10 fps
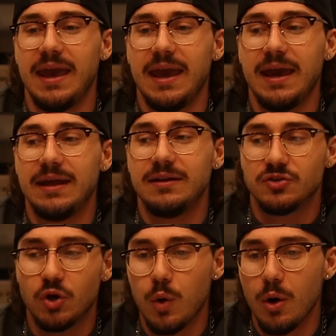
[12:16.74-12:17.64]
And
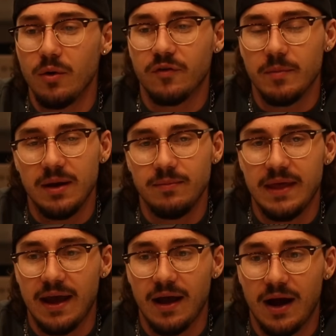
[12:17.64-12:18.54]
there's a quote from him
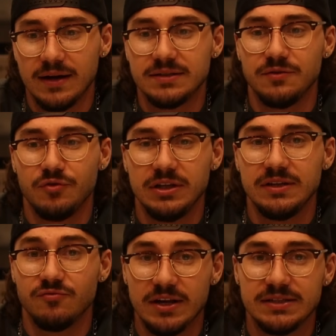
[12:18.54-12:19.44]
that honestly
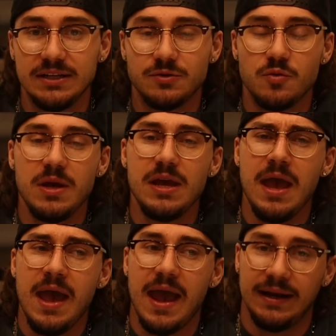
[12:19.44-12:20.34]
really resonates with
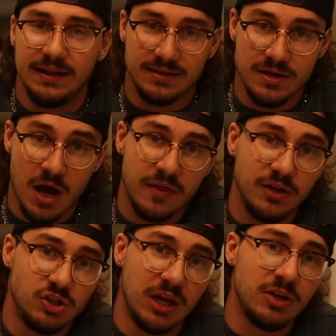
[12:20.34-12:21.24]
me, and it's
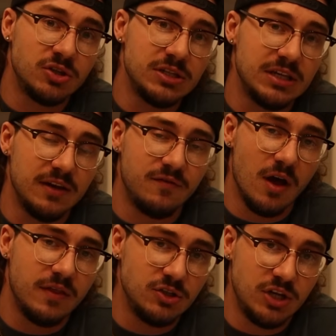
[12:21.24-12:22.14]
nothing changes if
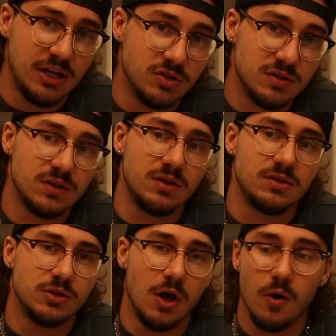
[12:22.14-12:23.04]
nothing changes.
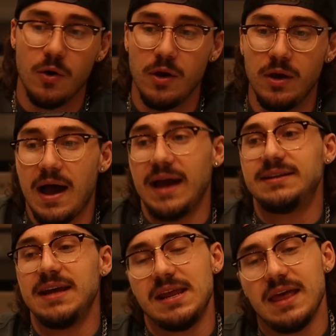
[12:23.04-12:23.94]
So
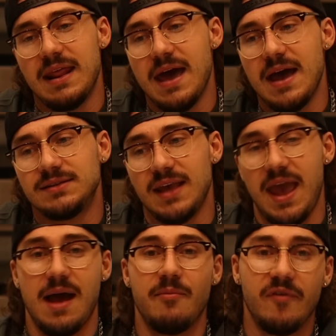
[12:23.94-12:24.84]
I take that as,
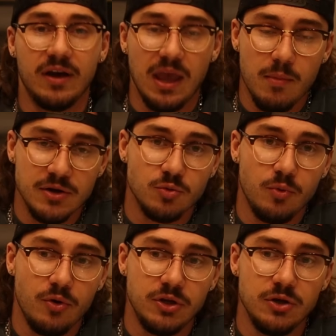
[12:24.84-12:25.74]
hey, I'm fucking
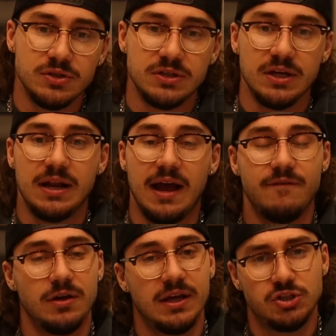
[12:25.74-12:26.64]
miserable in Houston. I
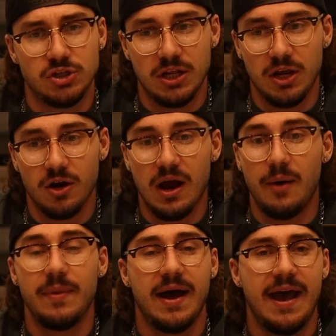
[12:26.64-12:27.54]
feel like shit here.
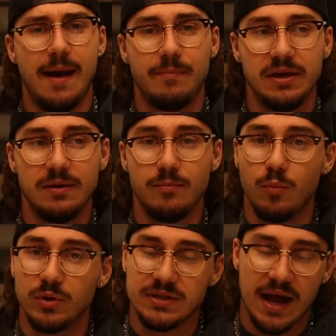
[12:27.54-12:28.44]
I'm not
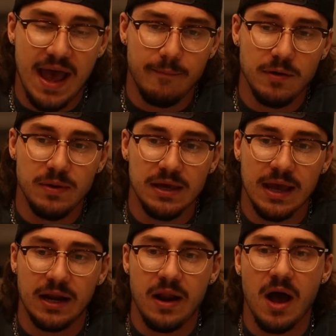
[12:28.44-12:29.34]
happy, was not happy
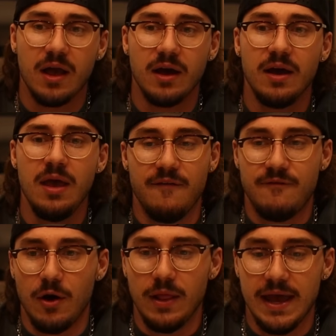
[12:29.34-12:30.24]
being at INAKA. I
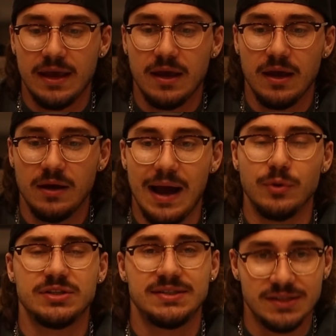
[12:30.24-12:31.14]
felt like I
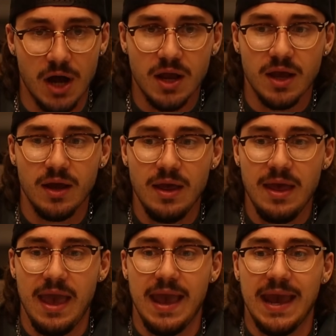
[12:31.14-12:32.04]
was stuck
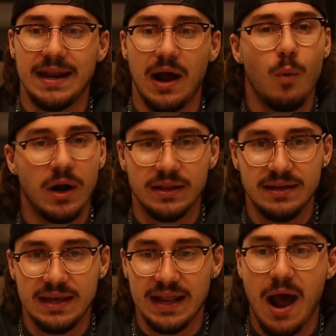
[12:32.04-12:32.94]
and I
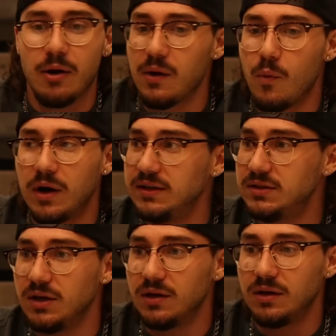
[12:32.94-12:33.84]
wanted to get out. I
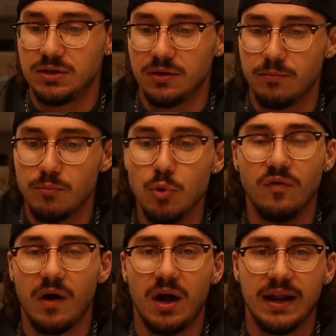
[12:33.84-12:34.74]
wanted to
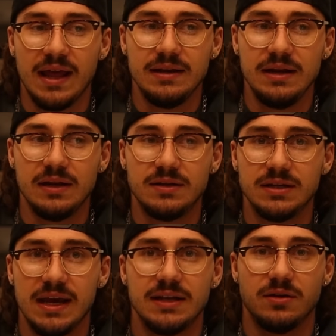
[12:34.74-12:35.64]
move on. I needed
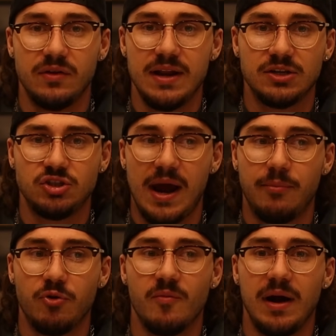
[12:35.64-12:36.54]
to get to the next
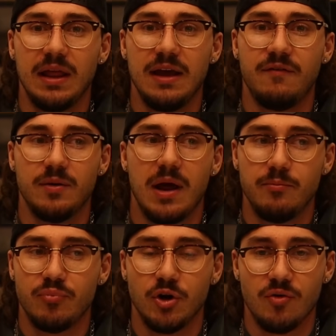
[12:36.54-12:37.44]
chapter of my life
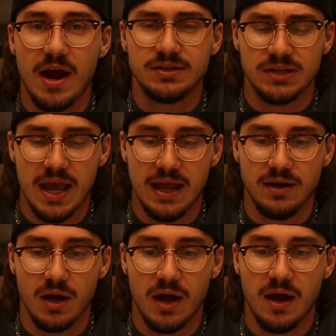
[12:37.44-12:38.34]
and progress.
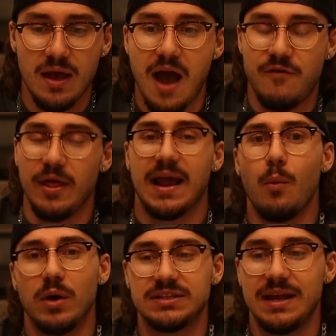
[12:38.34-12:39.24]
And I felt like I
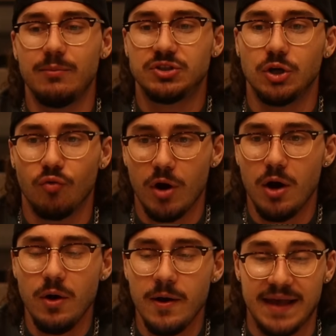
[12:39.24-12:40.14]
wasn't able to
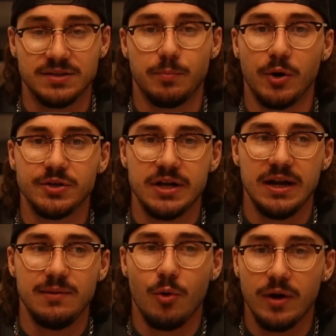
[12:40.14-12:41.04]
grow as a person
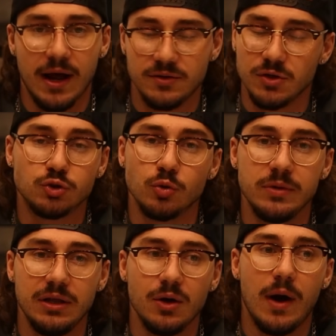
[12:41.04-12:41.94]
anymore, not social
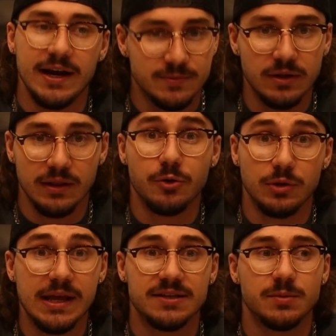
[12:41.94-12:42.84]
media wise, but
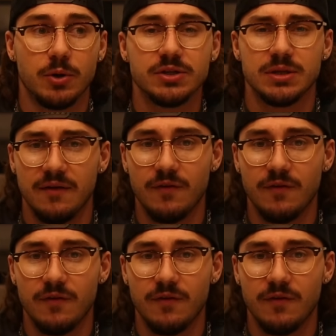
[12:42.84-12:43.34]
literally as a person.